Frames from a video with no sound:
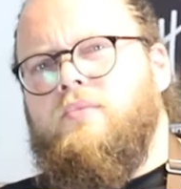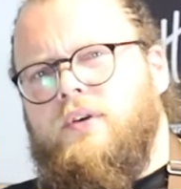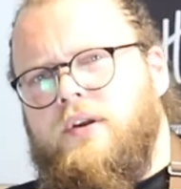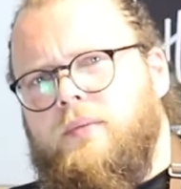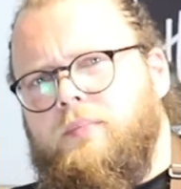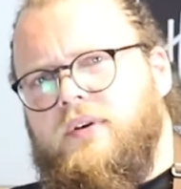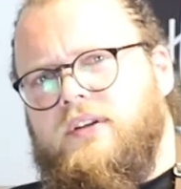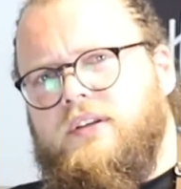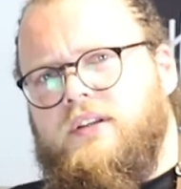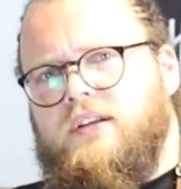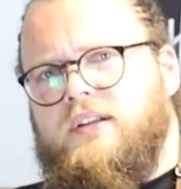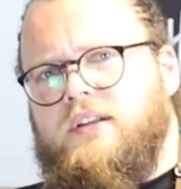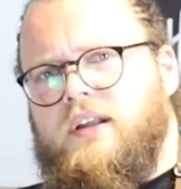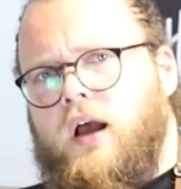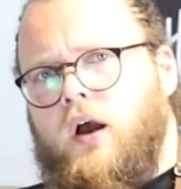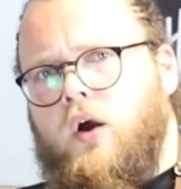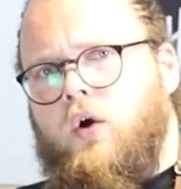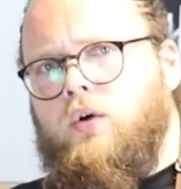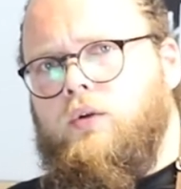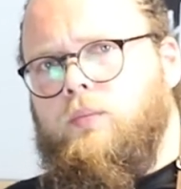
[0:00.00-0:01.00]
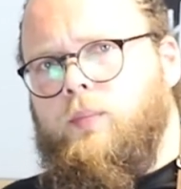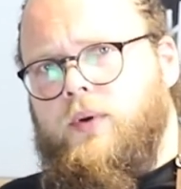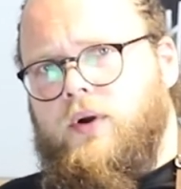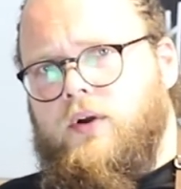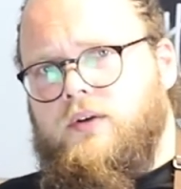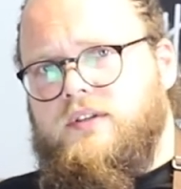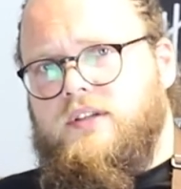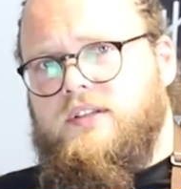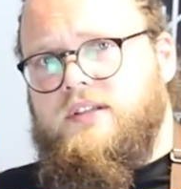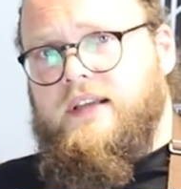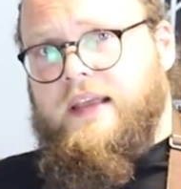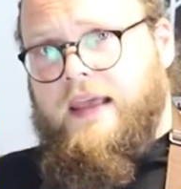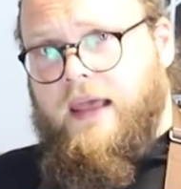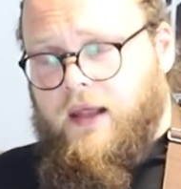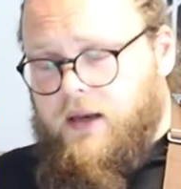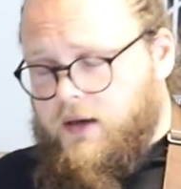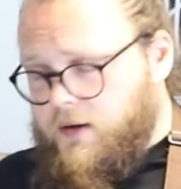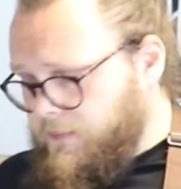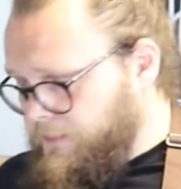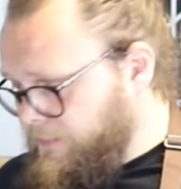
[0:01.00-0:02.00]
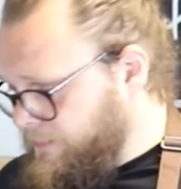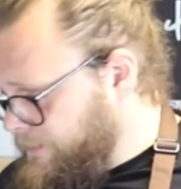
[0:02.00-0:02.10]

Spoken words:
repeating the whole process again.